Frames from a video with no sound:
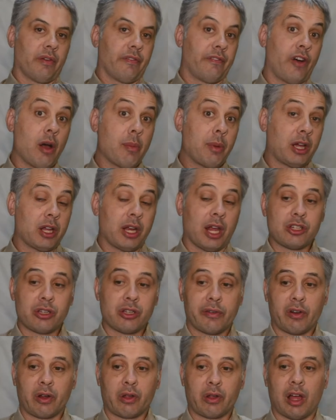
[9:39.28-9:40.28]
fiber
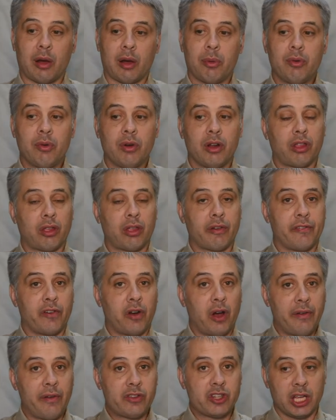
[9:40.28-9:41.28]
connection, for example. And so
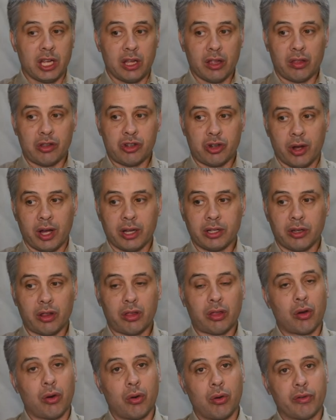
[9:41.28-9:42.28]
5G is trying to
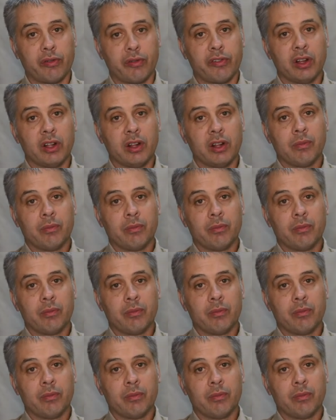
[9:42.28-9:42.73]
solve